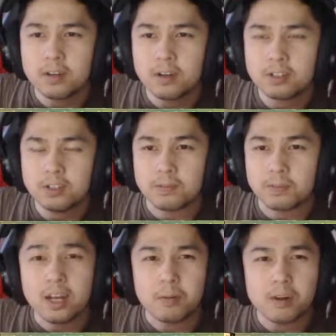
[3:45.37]
Oh shoot,
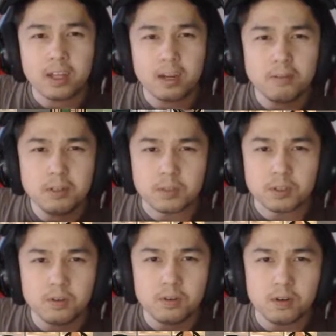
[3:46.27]
I'm already getting rooms,
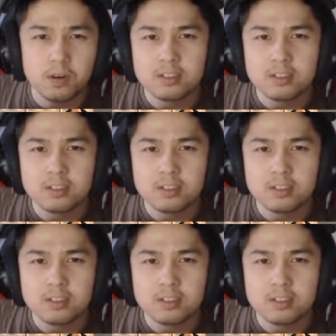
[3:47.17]
cool.